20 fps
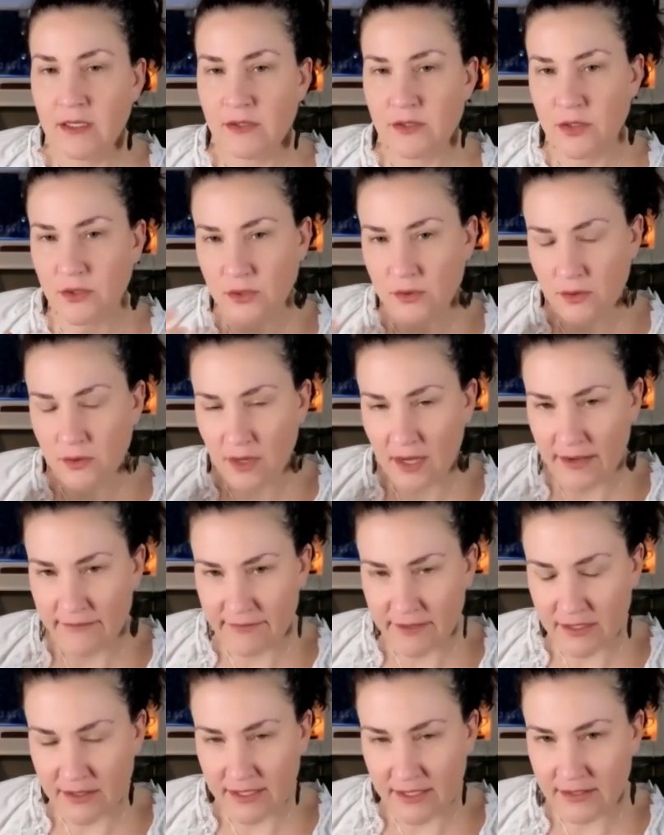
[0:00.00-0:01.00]
So I
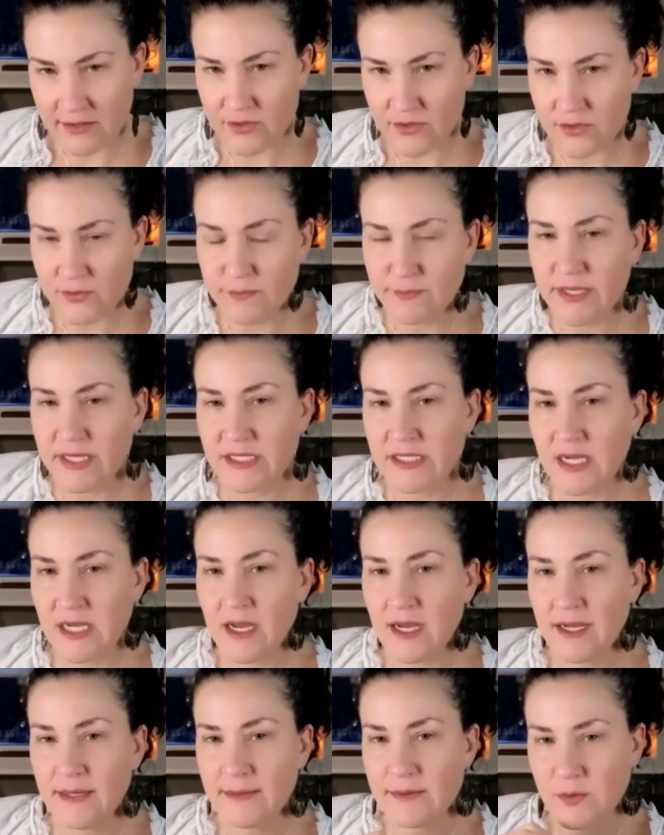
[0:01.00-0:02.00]
feel like there's big
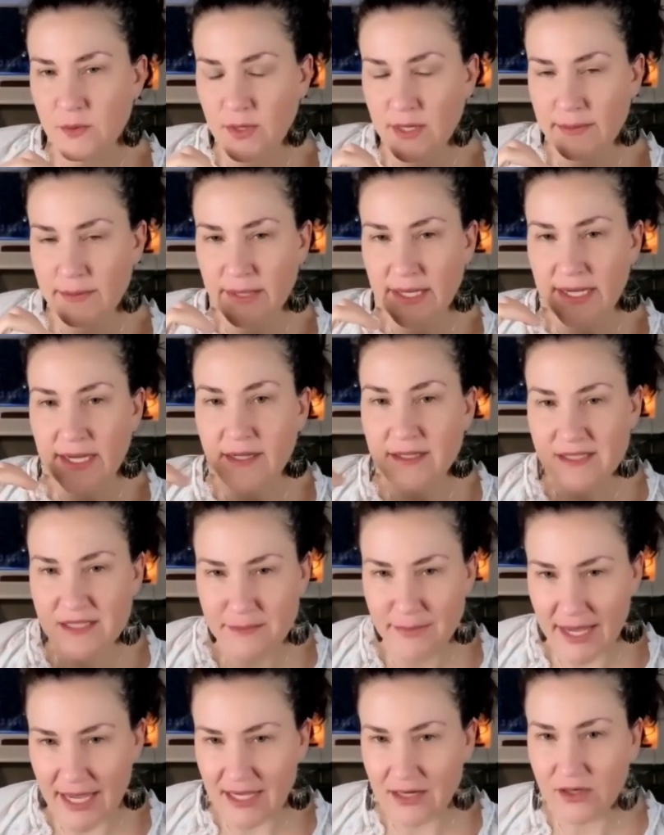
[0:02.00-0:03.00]
times where I'm like on
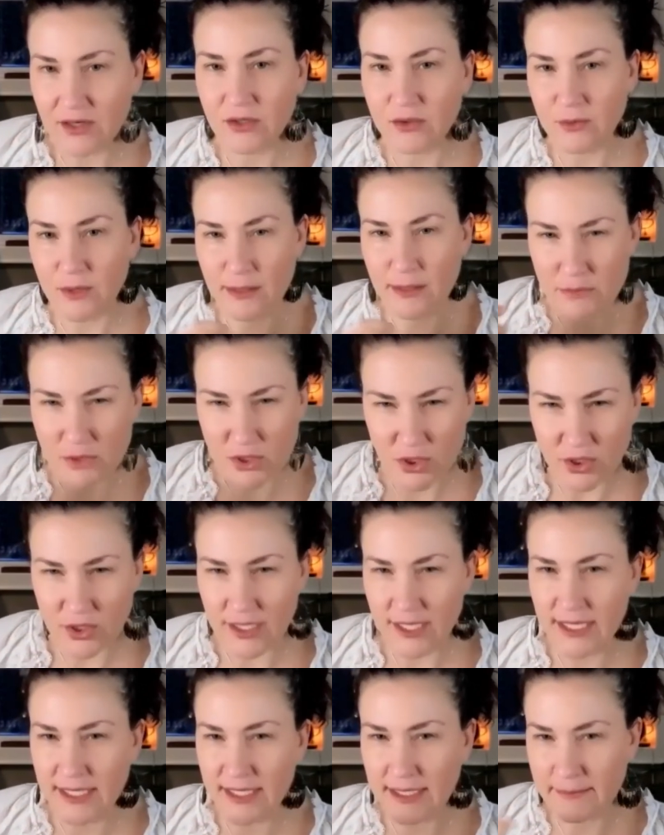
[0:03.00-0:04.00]
sabbatical, where I'm
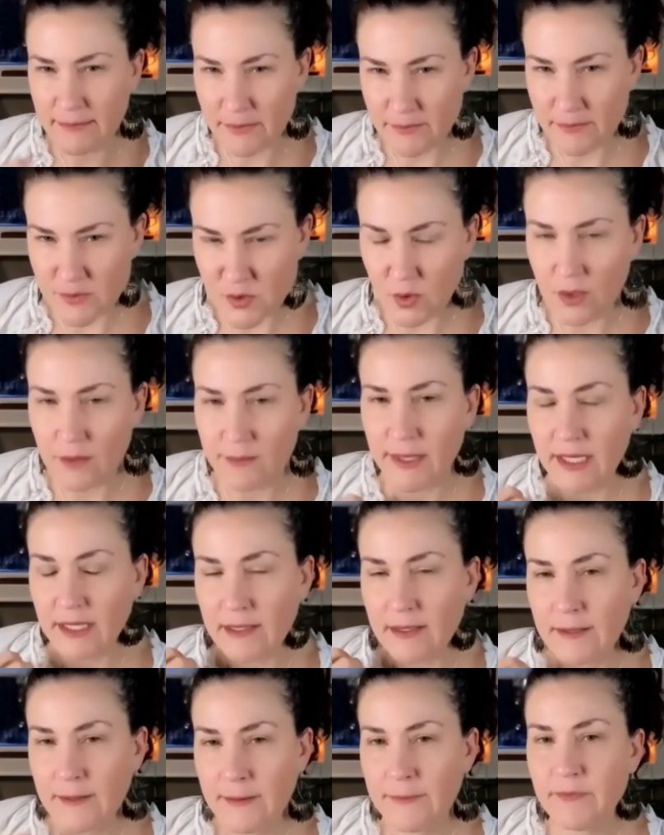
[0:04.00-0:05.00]
learning and I'm
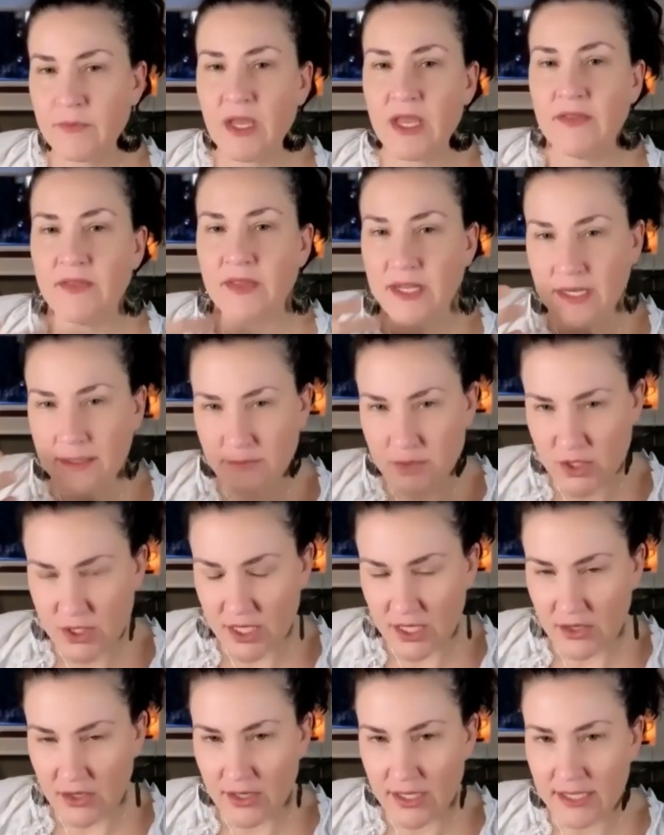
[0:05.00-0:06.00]
absorbing and then I'm
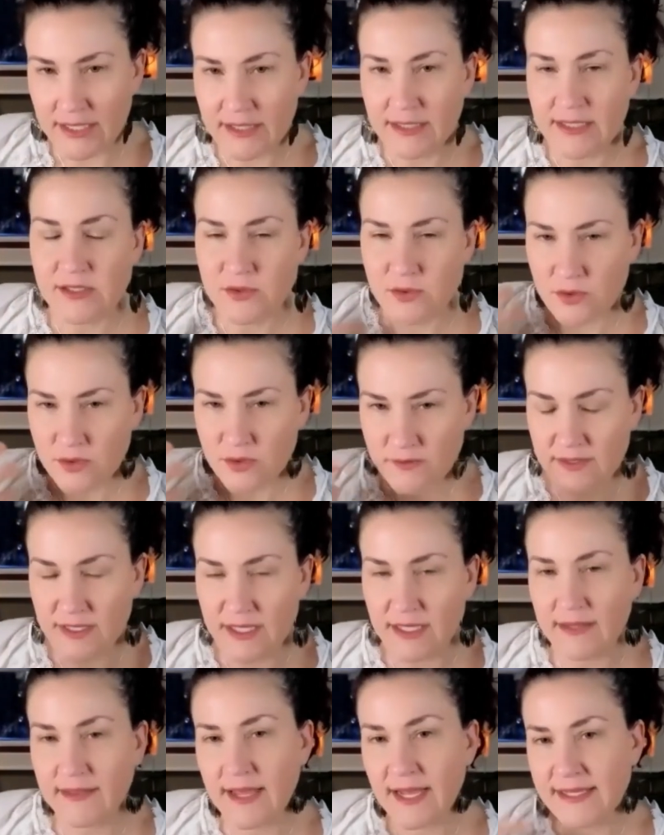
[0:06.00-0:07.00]
sharing and this sort of
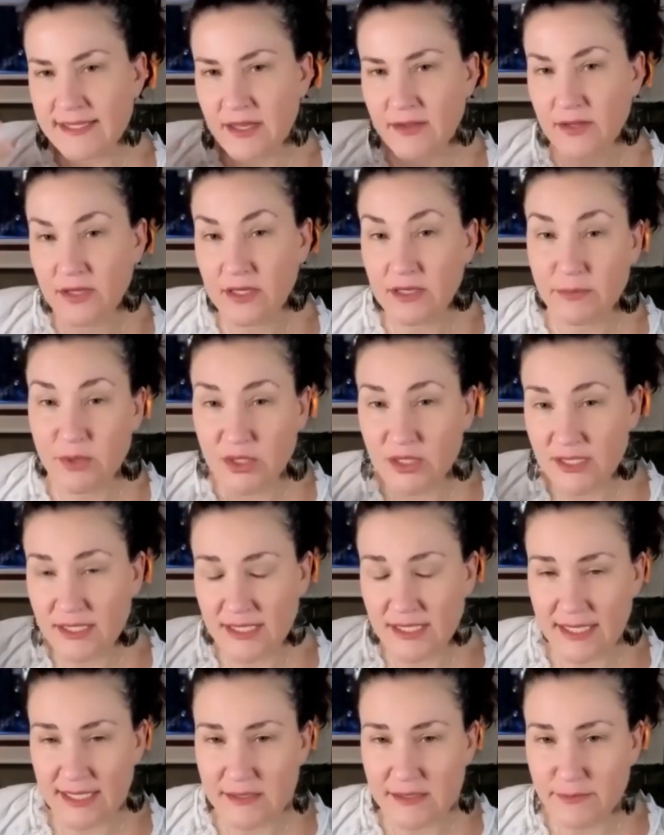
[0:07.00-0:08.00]
thing. And that's how the
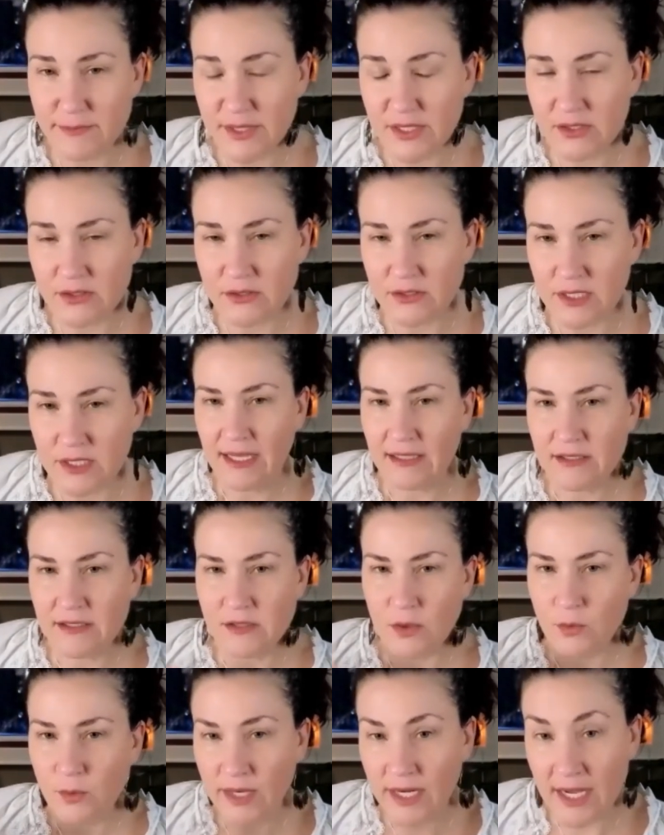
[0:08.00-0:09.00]
community has built. And
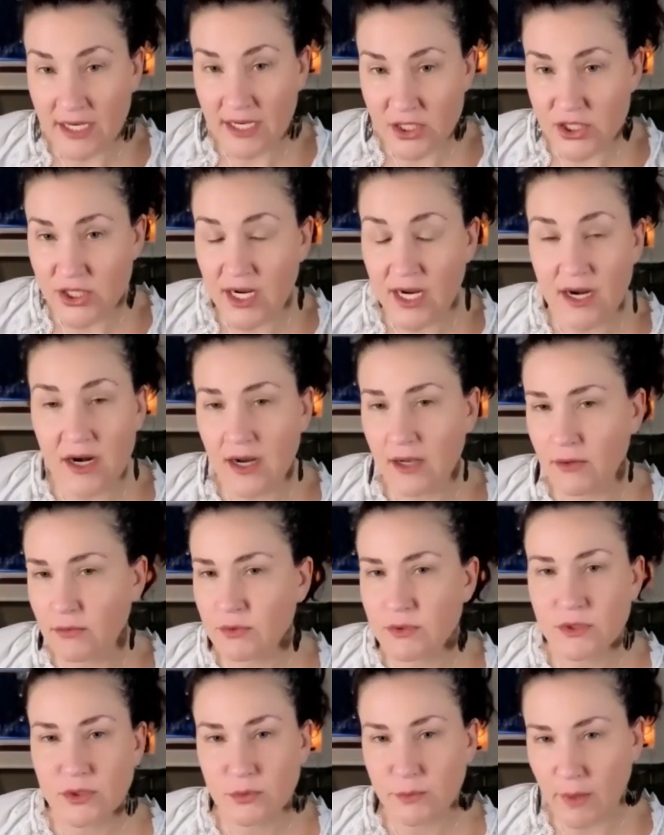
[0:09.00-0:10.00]
so when I share, I
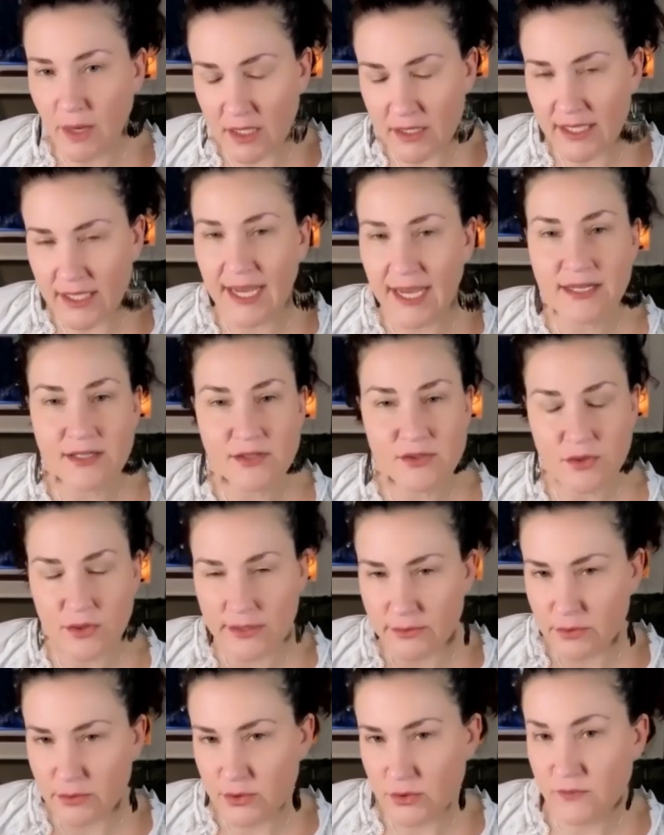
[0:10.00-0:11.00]
will do podcasts or
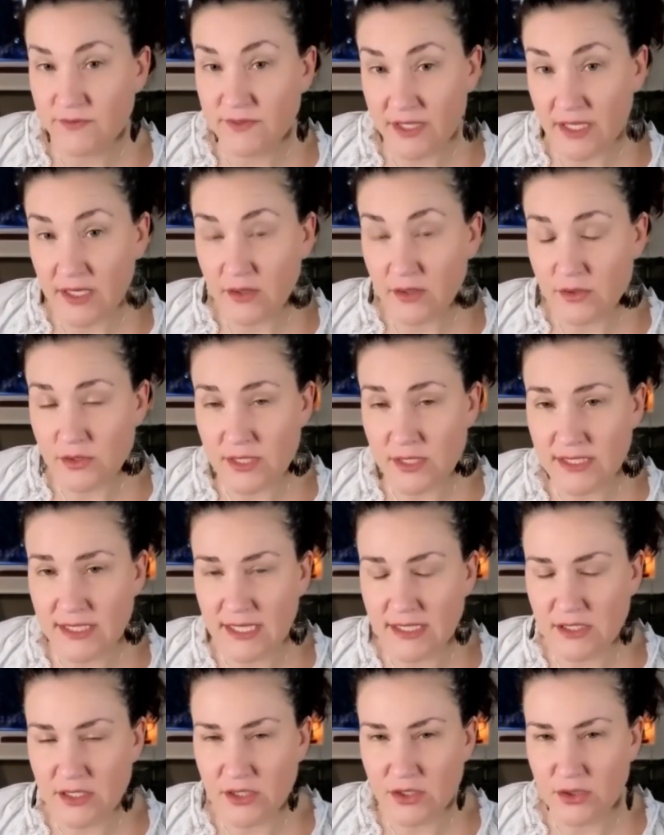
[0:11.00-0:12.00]
I will do videos. I
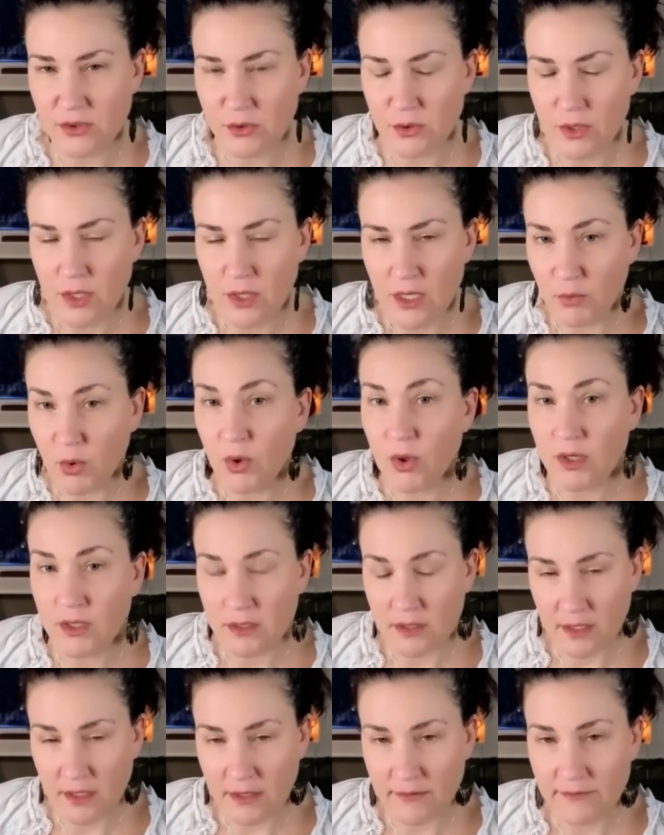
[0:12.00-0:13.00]
tend to do
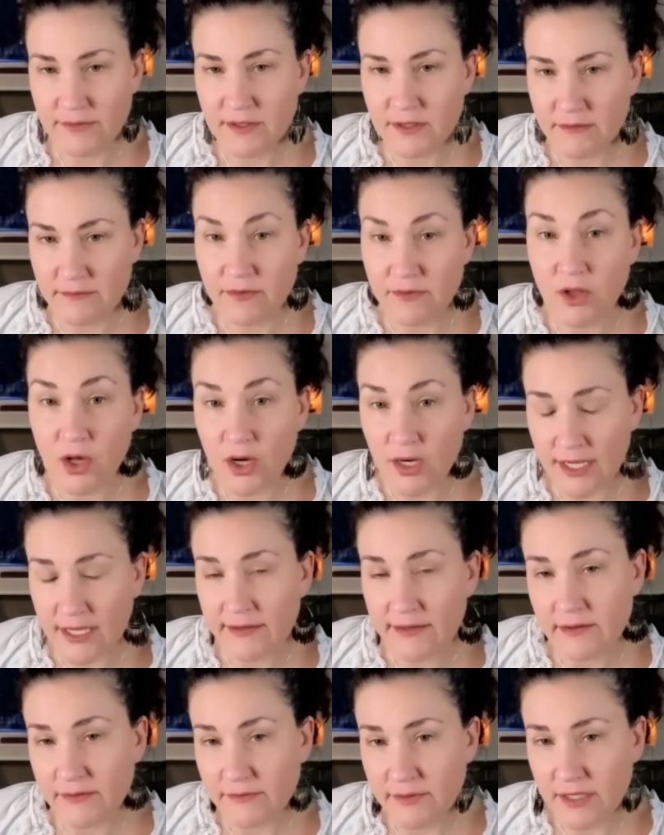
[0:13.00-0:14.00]
more of the
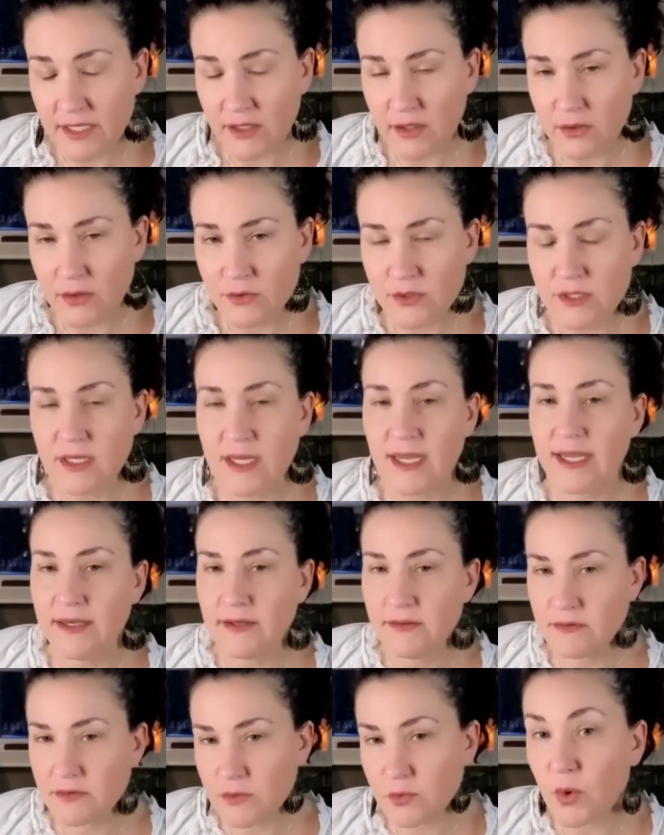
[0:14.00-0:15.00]
vlogging, the videos,
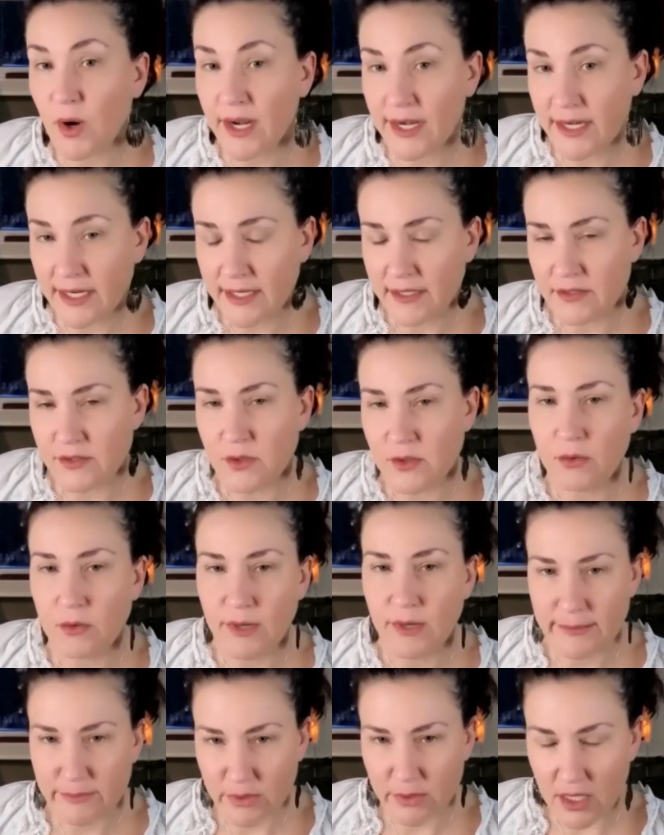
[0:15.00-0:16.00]
and writing. So I'll
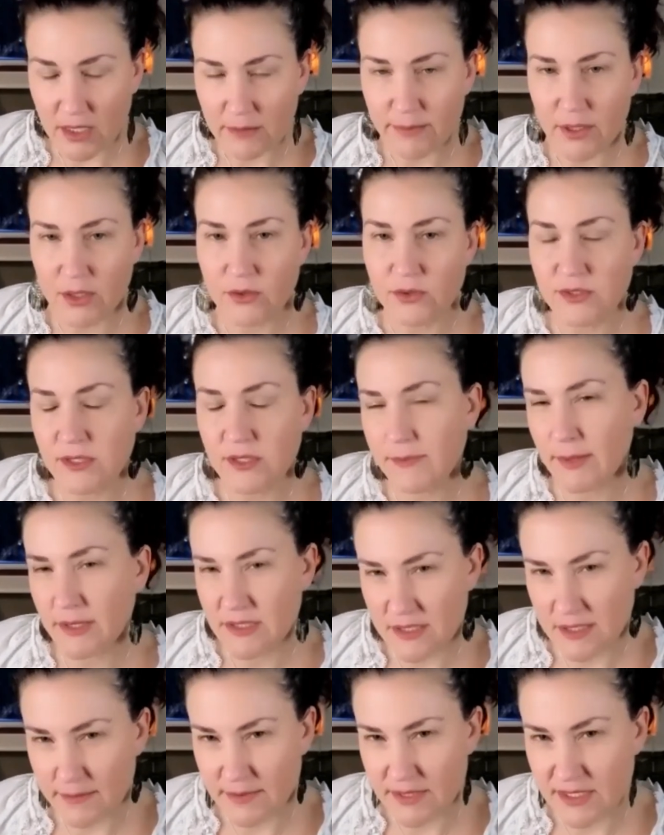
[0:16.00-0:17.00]
write blog posts. I'm on
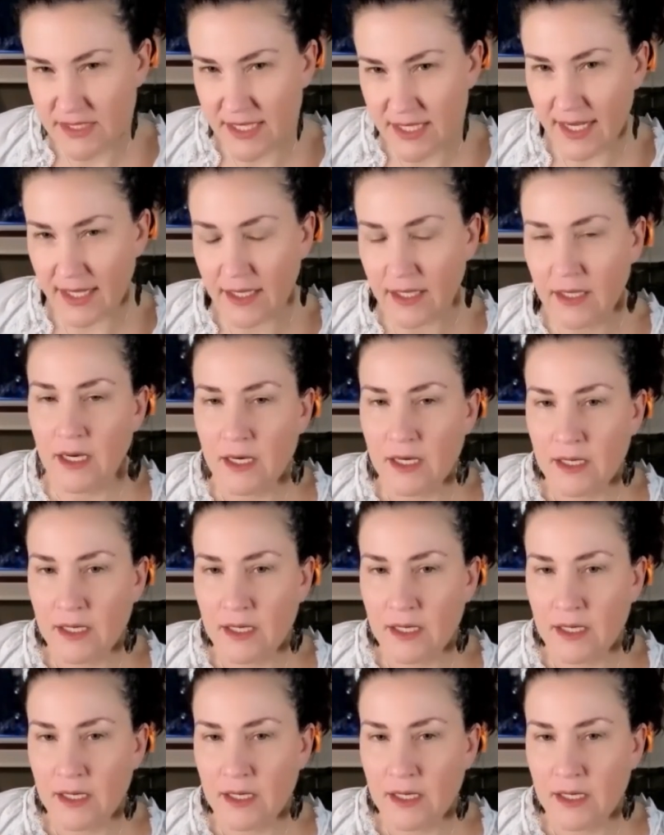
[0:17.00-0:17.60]
Substack.